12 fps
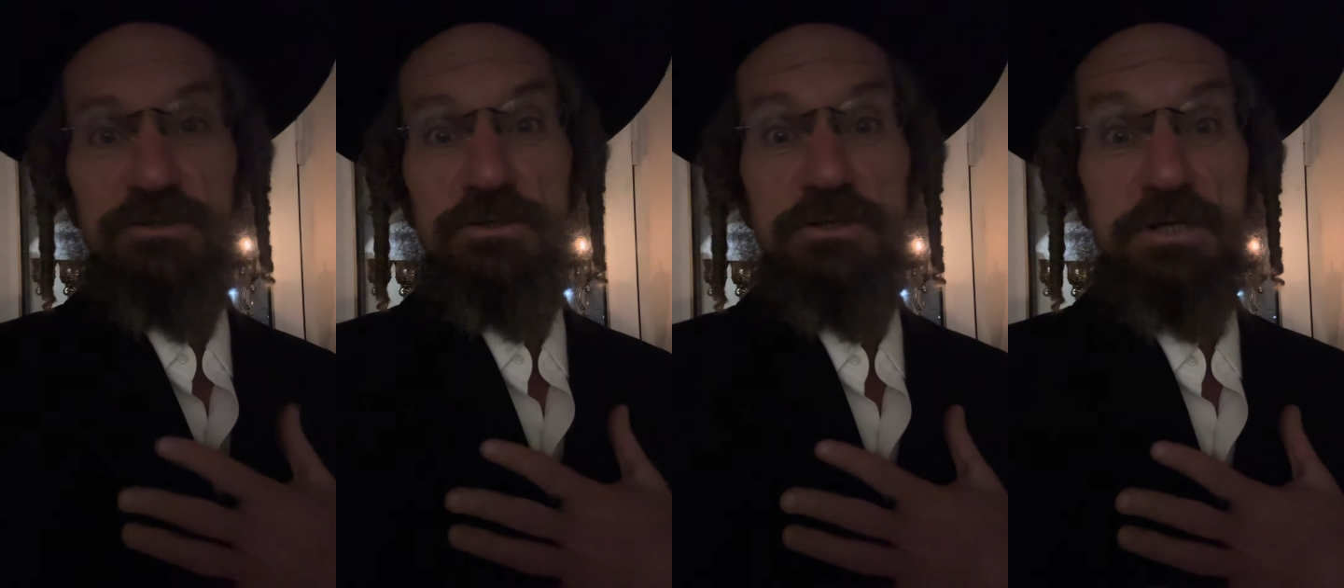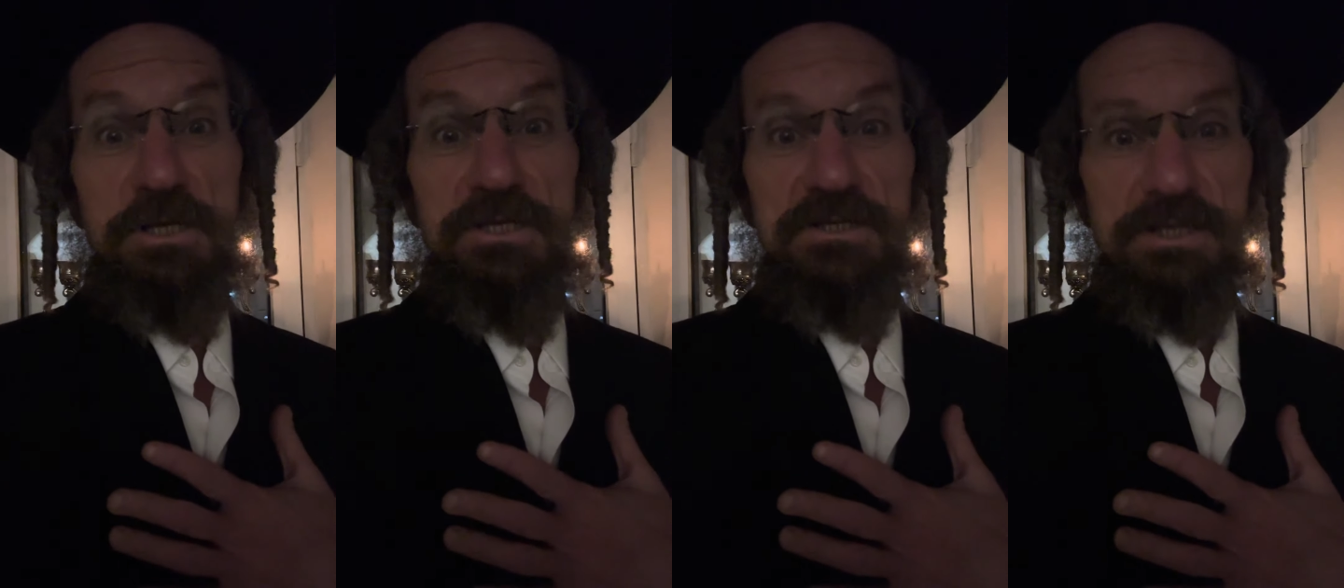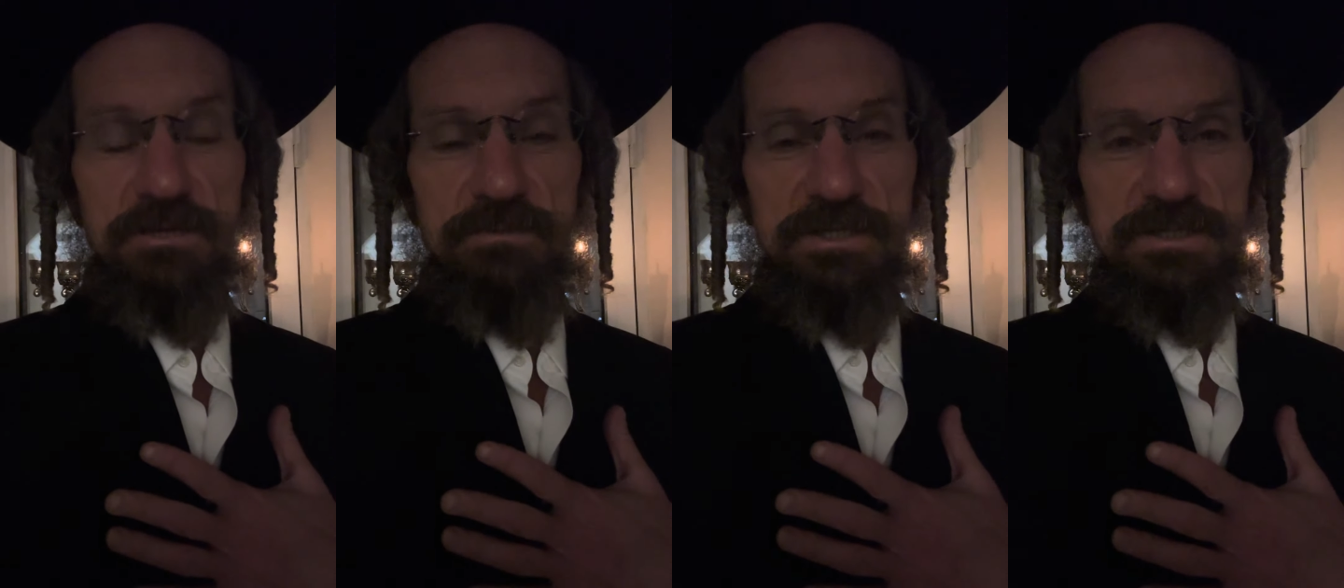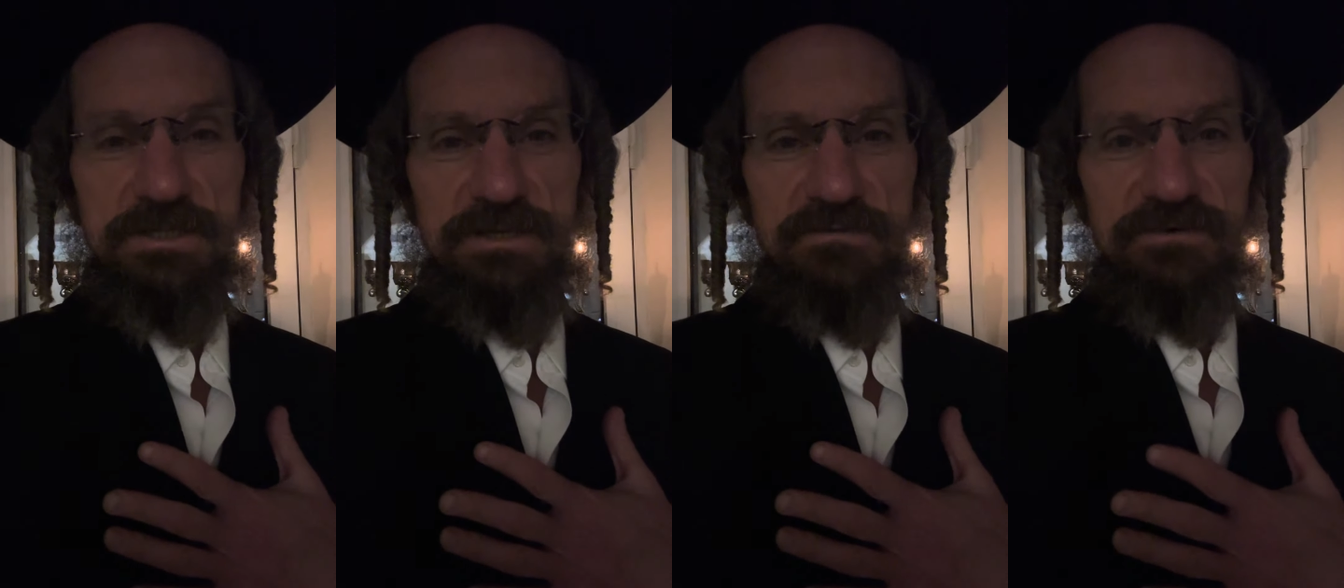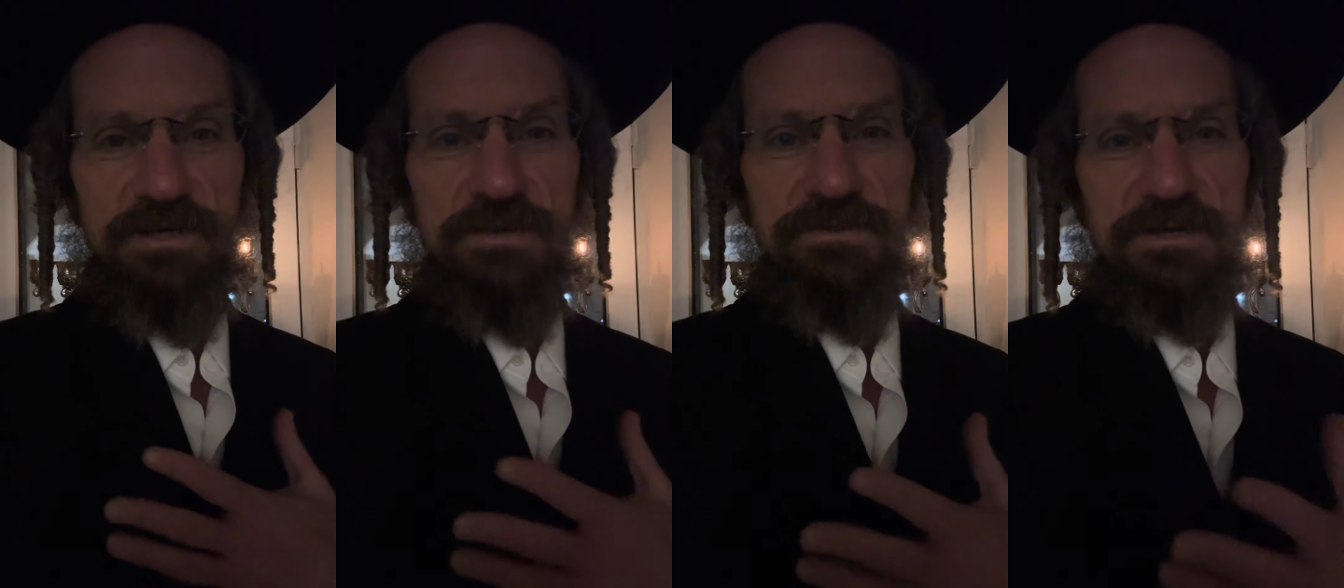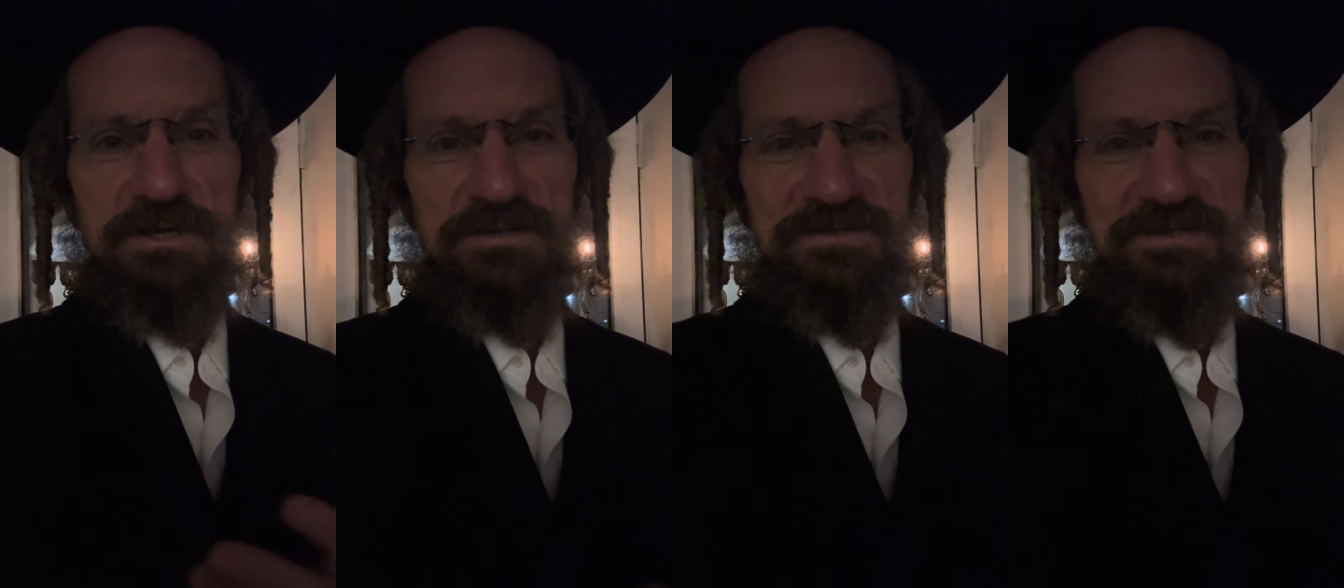you can easily miss it if you got the
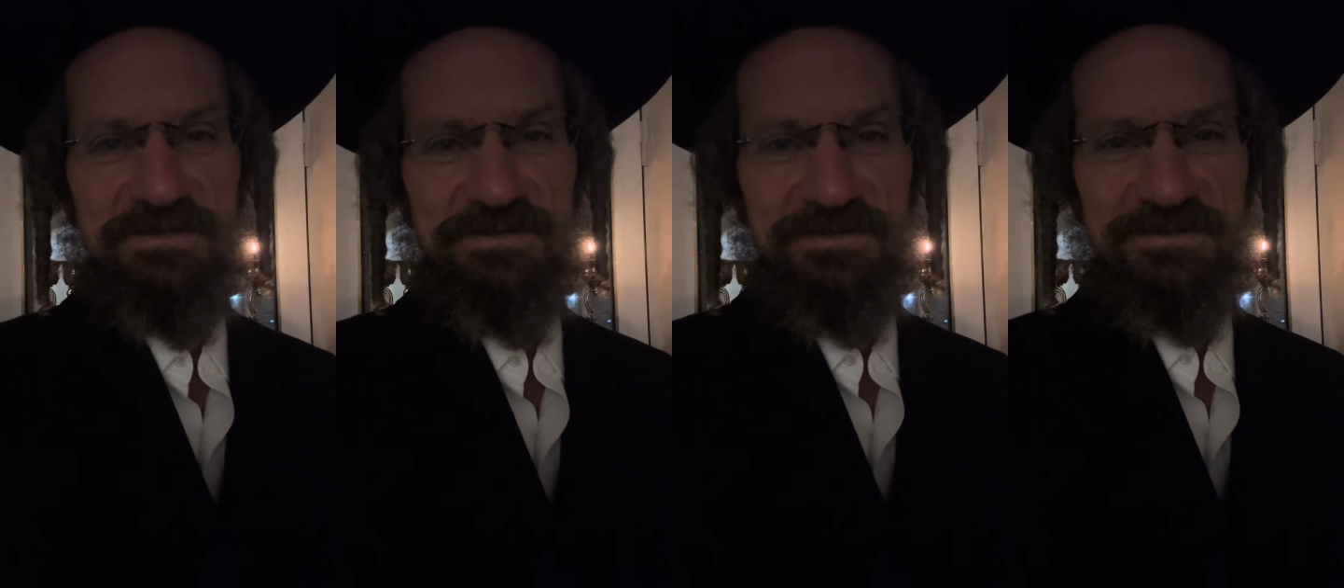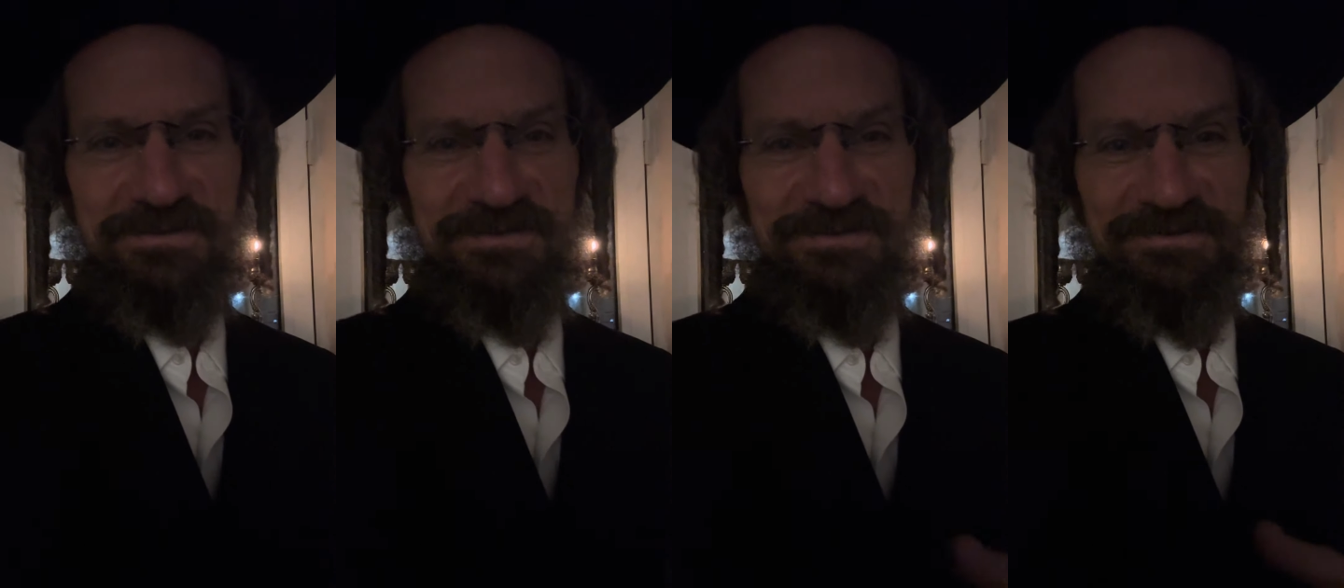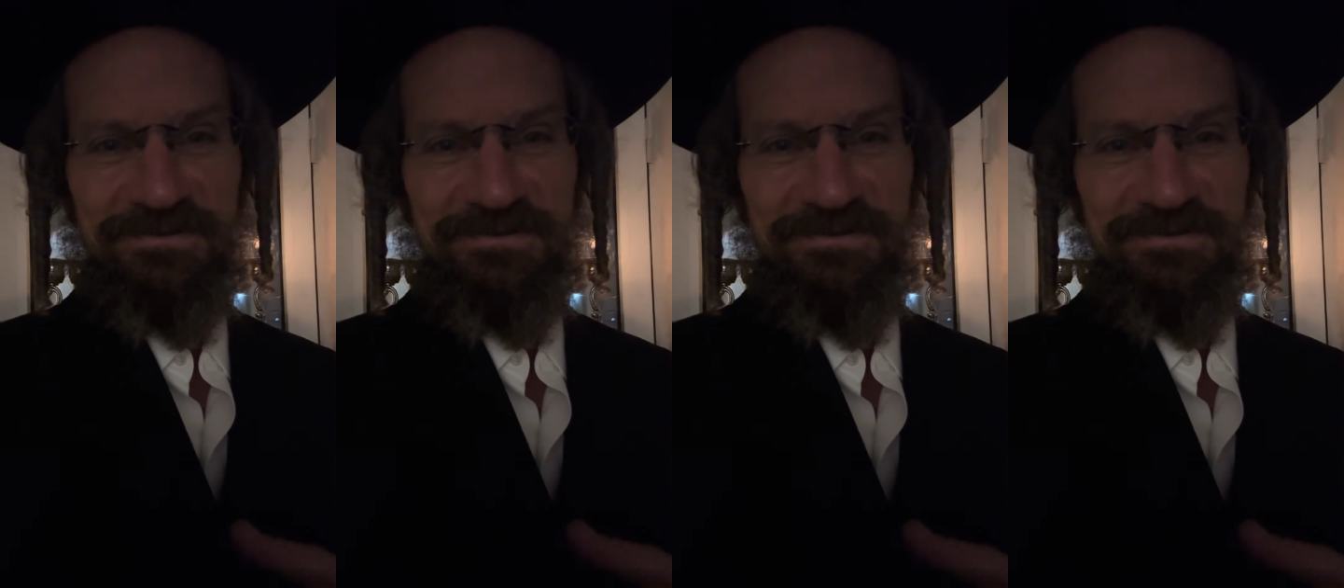chetzitzas